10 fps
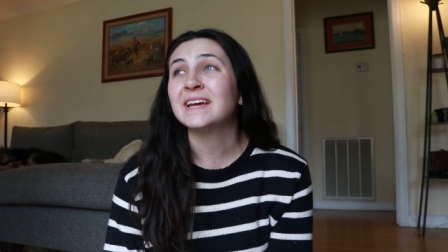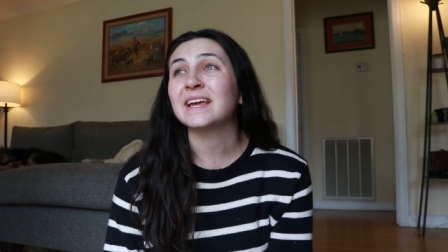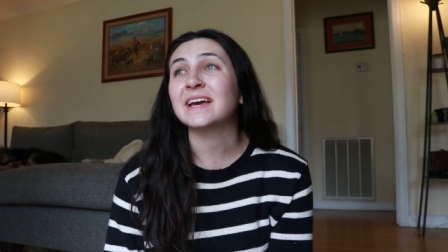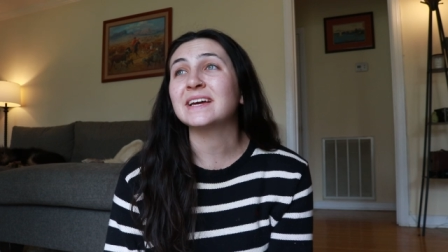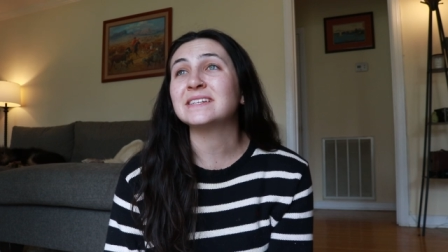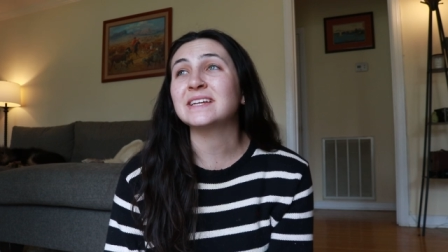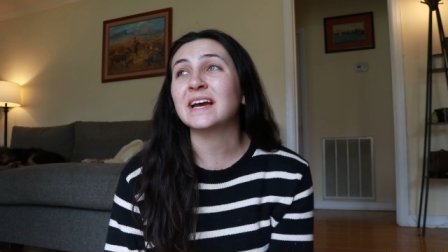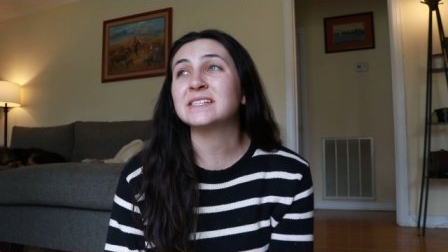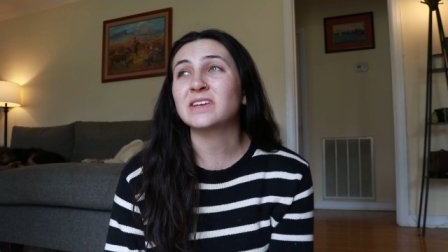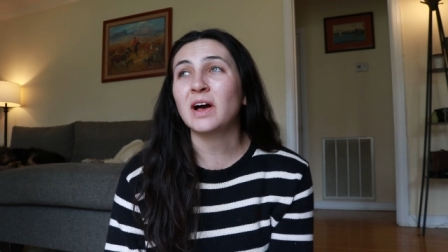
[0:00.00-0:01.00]
And
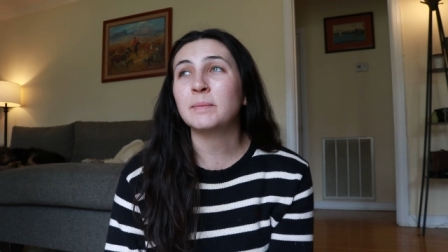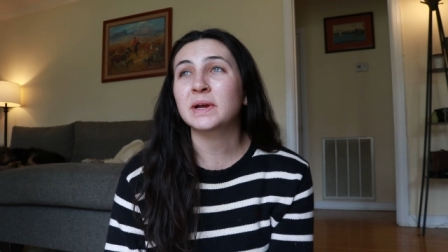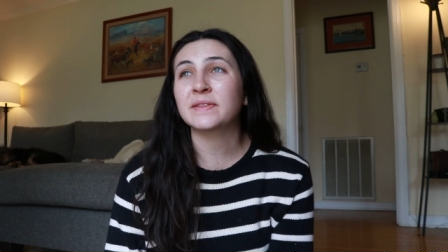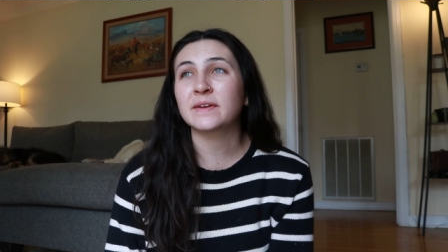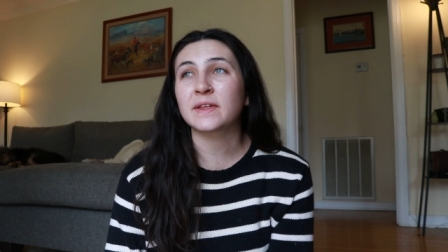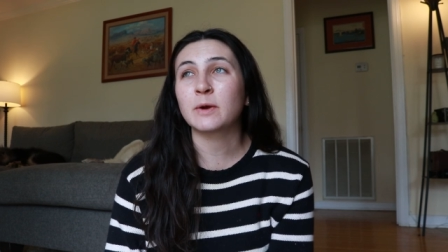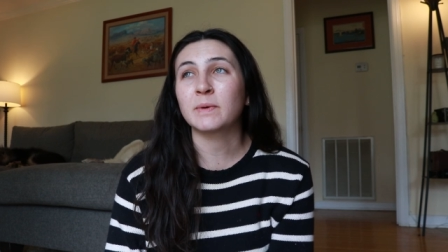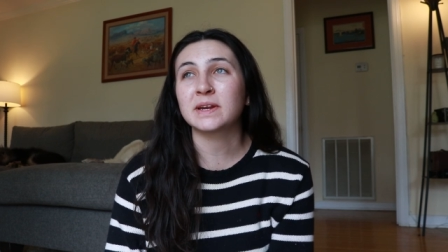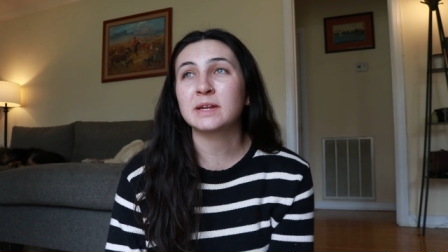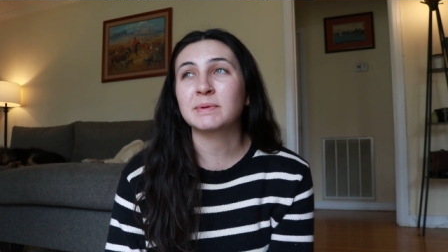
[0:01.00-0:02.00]
I saw a book in there that I
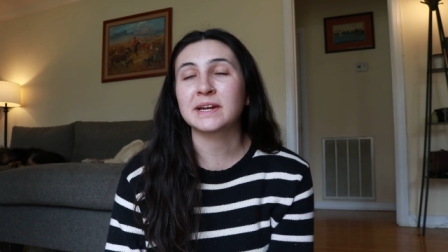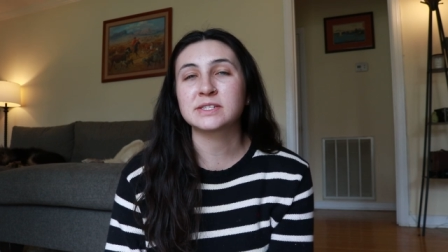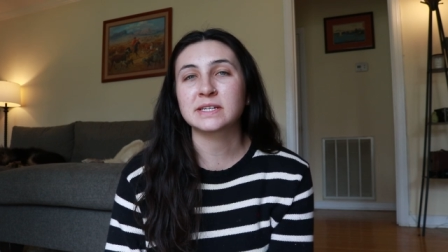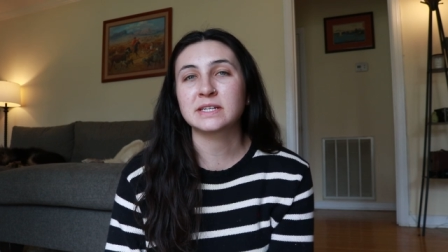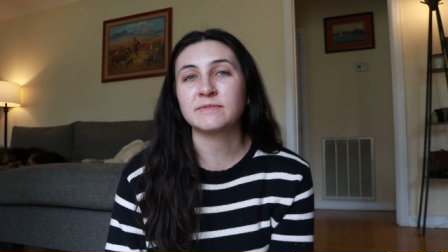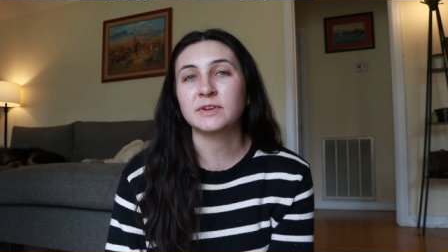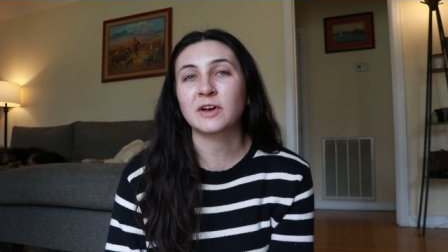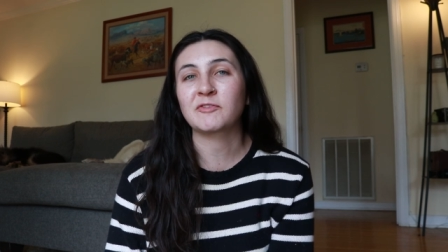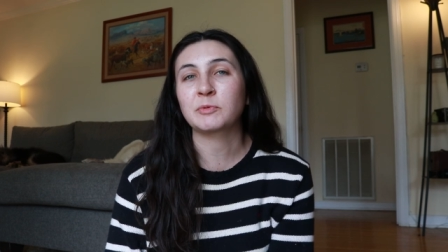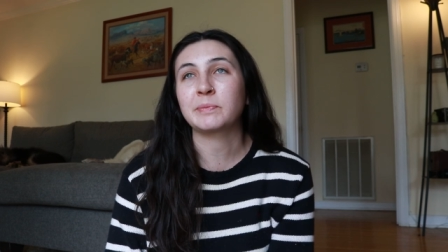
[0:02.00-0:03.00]
wanted, but I just like didn't feel
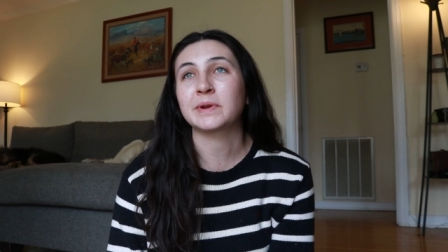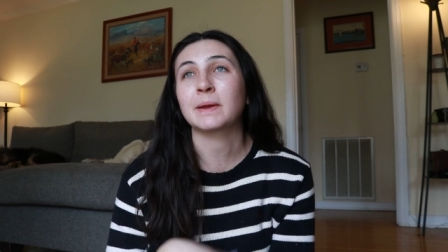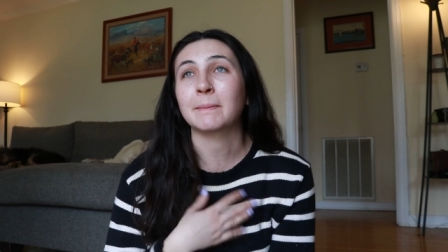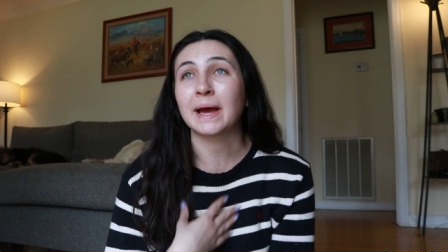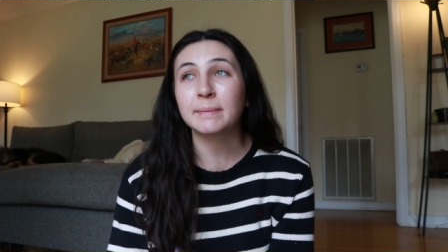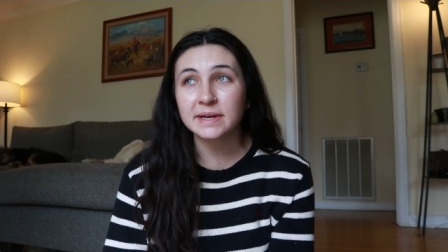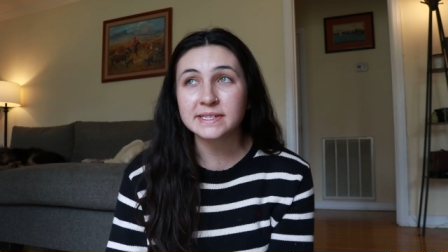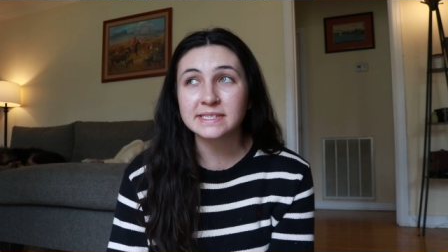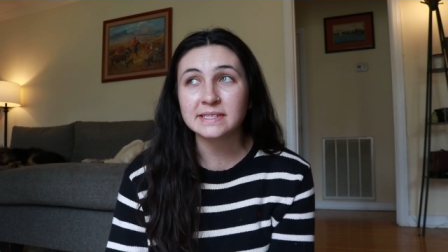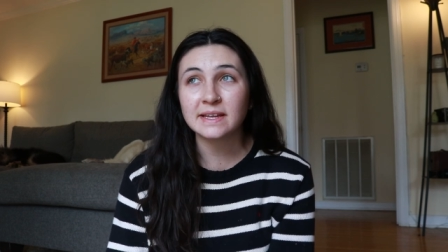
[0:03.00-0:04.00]
comfortable putting my
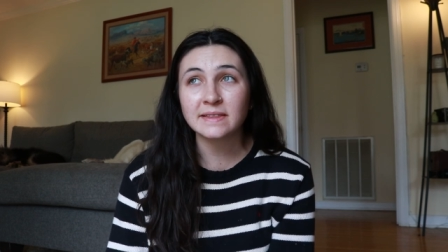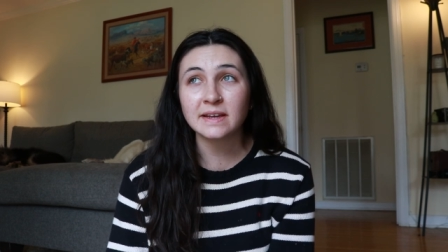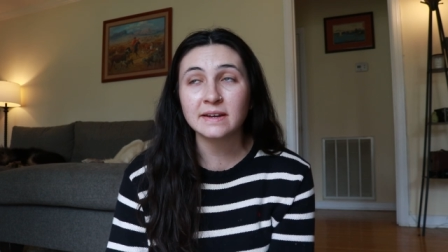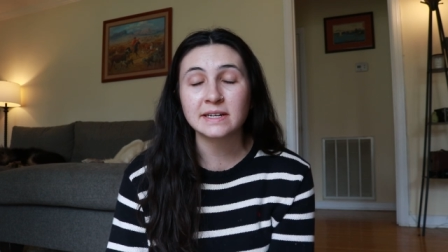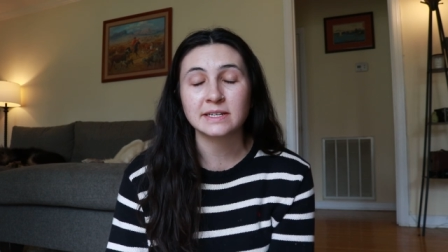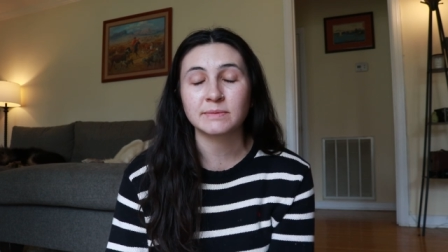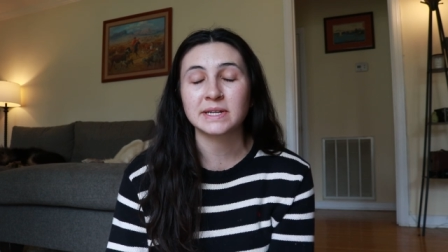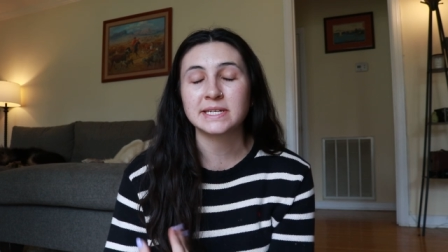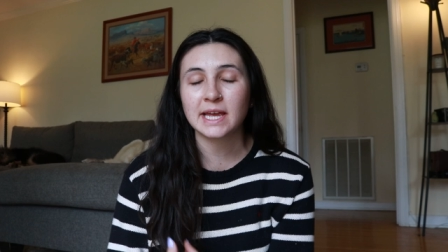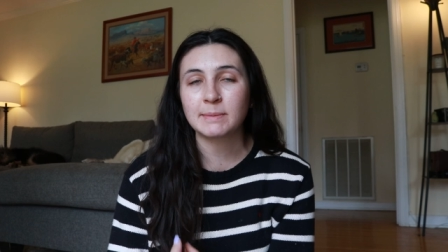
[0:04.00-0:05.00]
books in there and I didn't
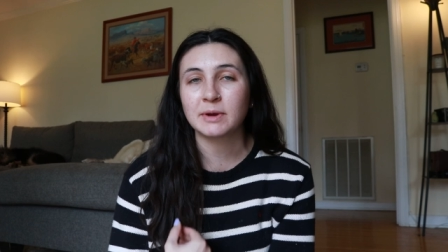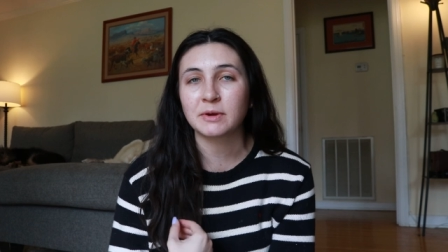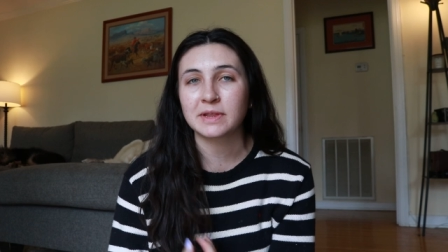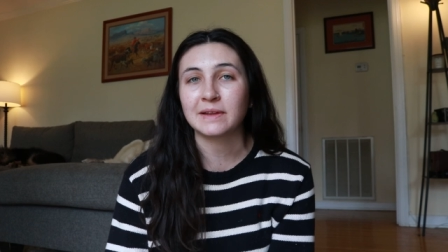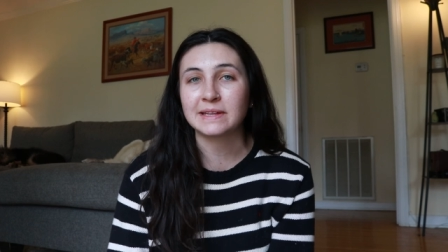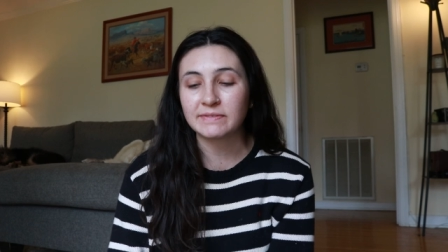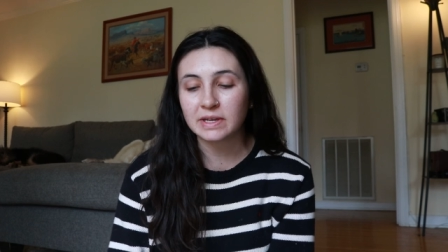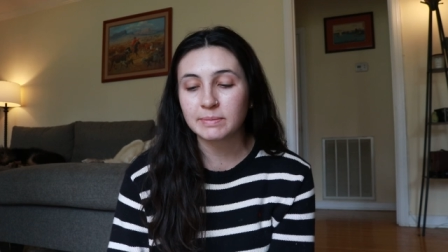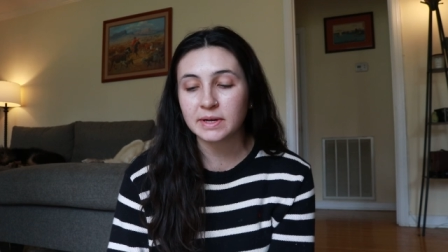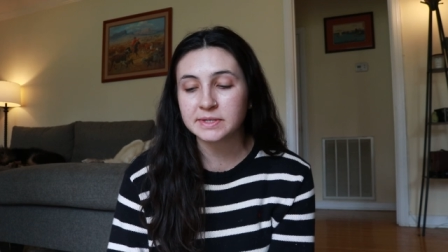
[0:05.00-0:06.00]
want to take a book without leaving
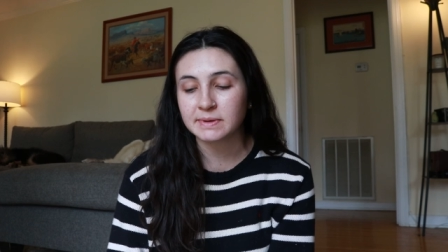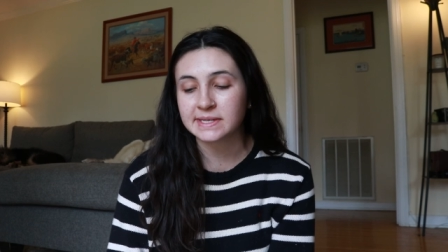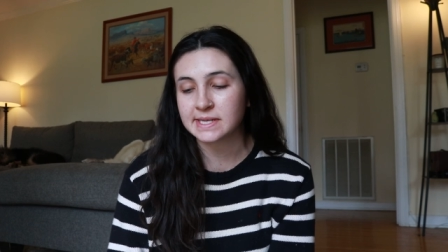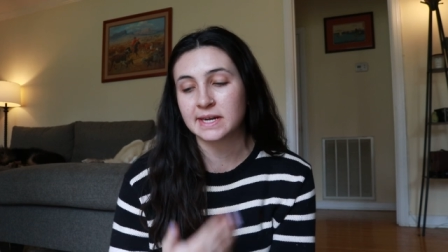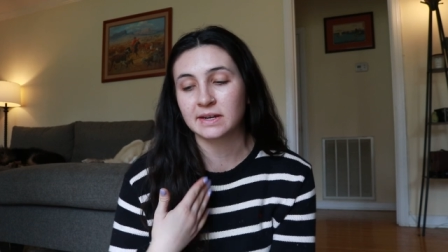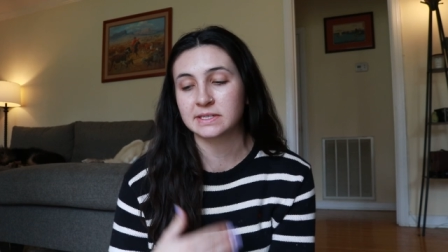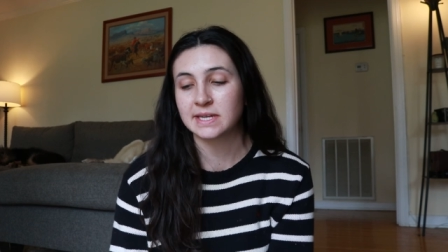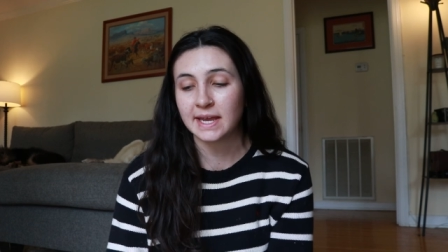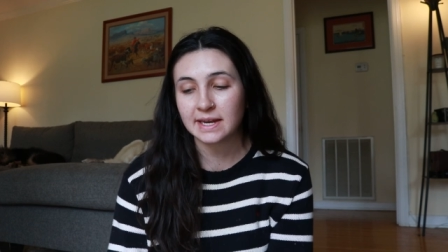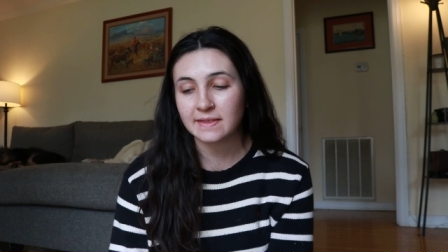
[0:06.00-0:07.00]
a book, so I decided not to
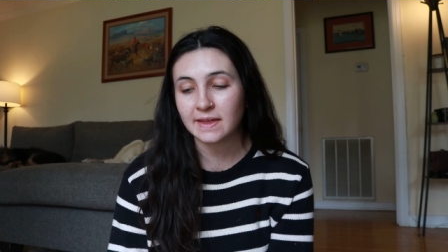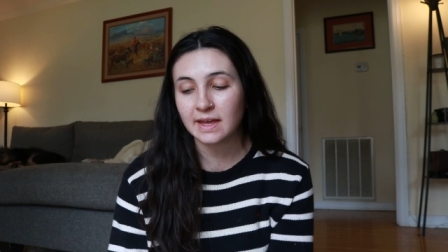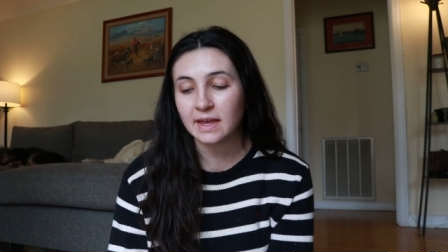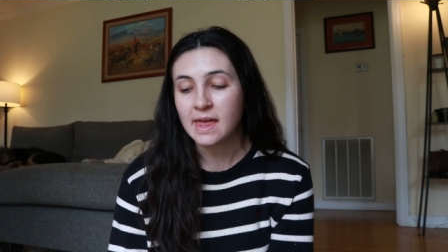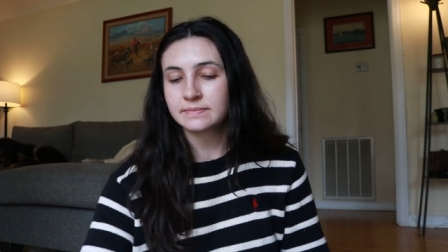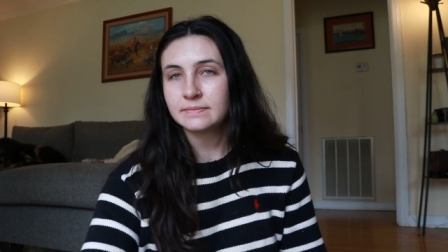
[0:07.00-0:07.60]
take anything.